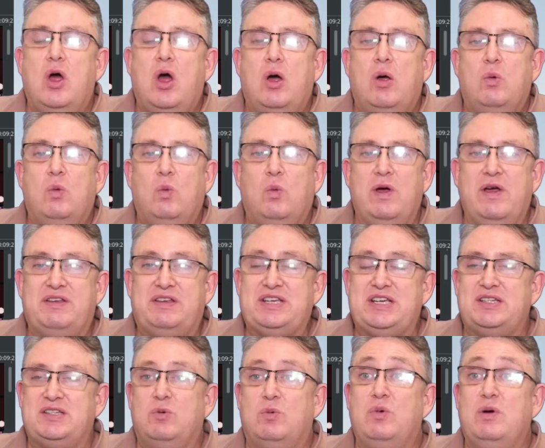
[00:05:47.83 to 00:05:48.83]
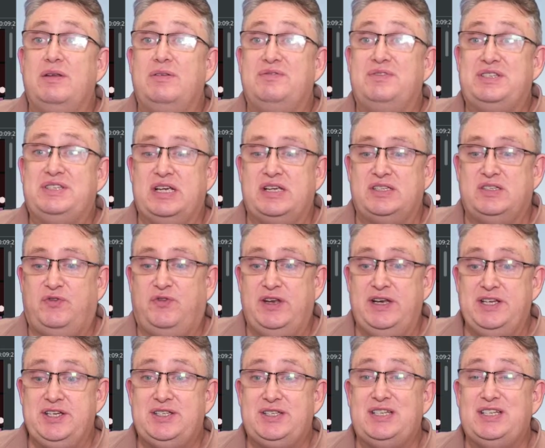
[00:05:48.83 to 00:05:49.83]
we're just we're just
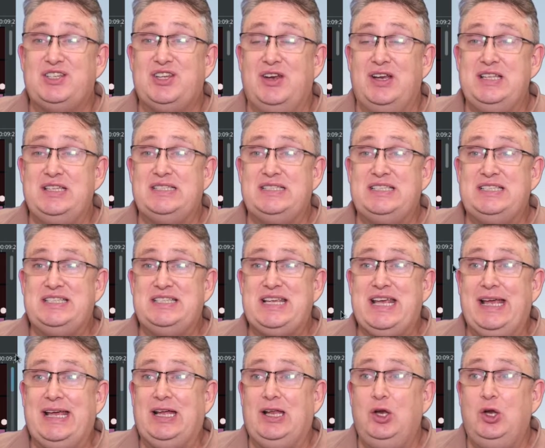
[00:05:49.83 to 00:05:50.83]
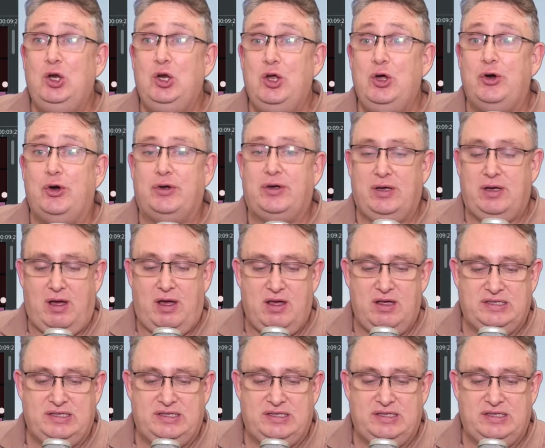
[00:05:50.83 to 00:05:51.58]
finished so let's take a look uh,